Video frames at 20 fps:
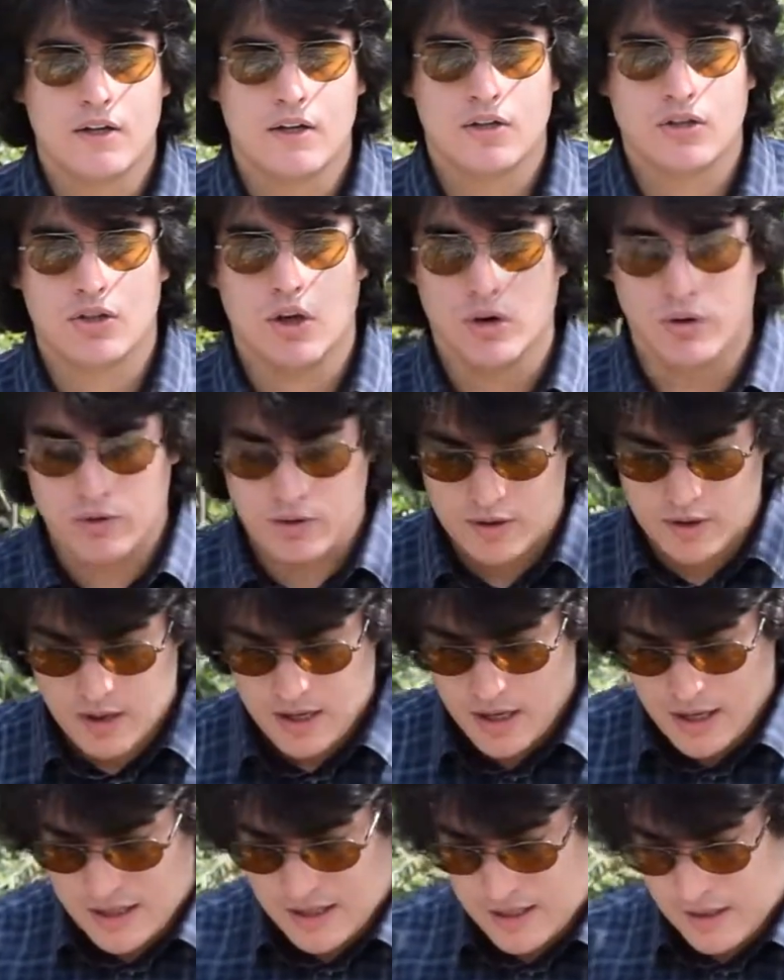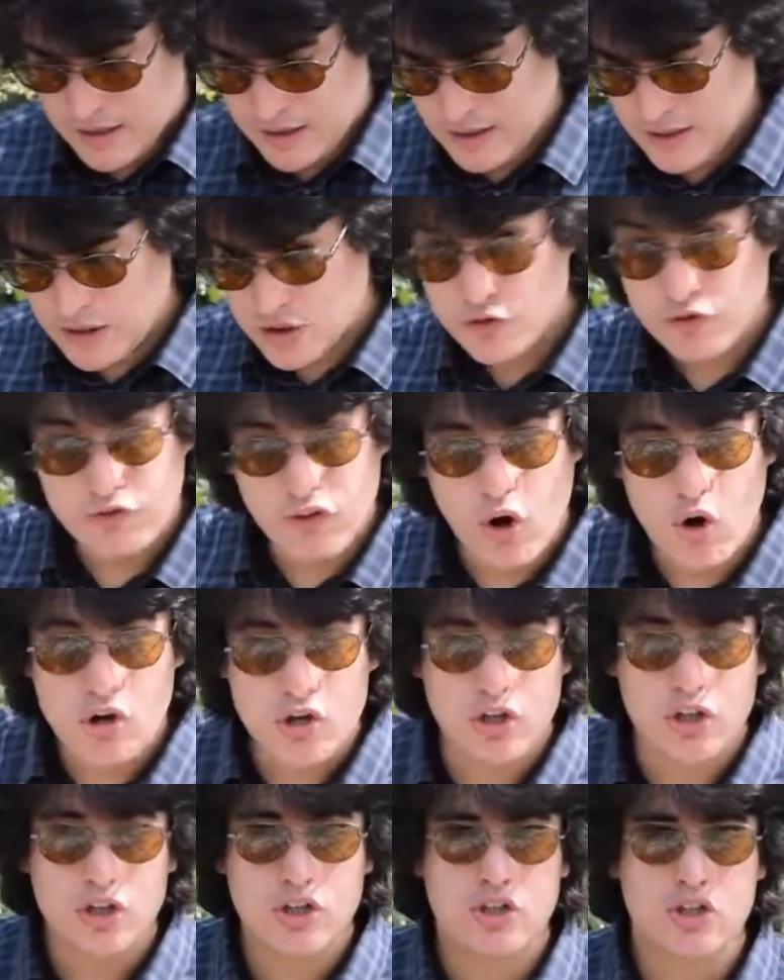So let's
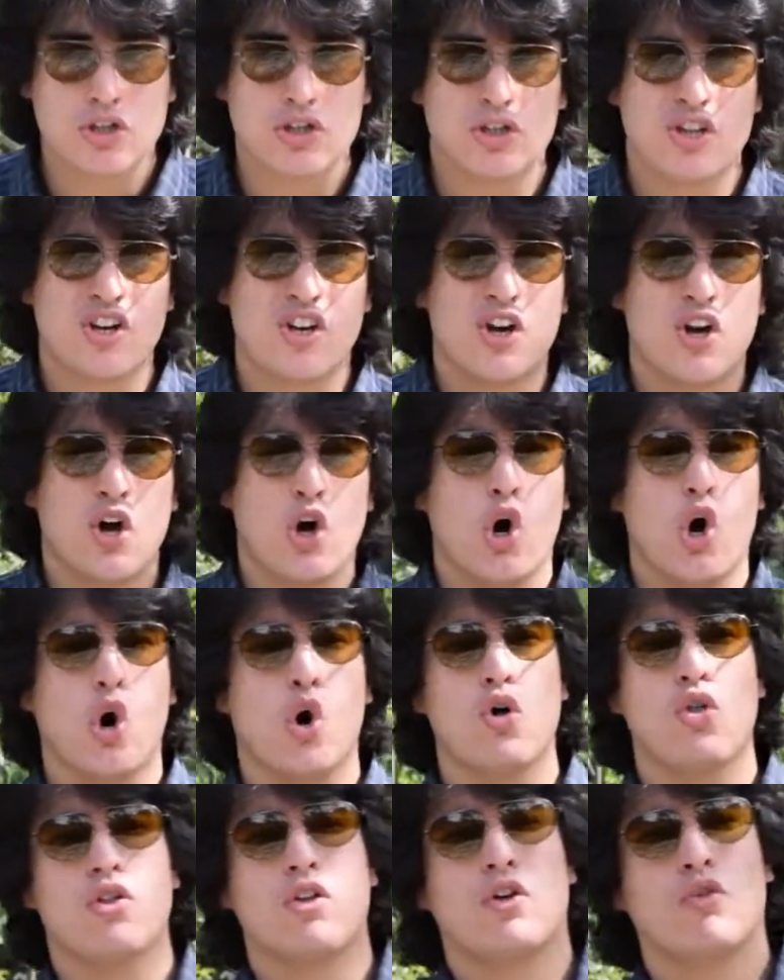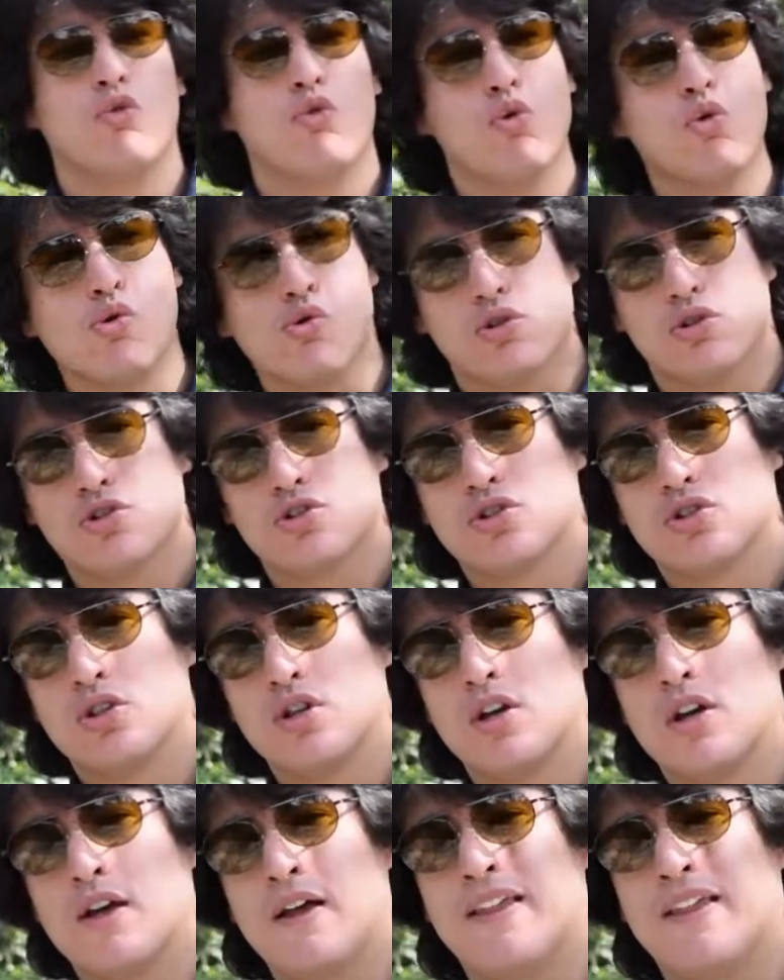focus on the rules.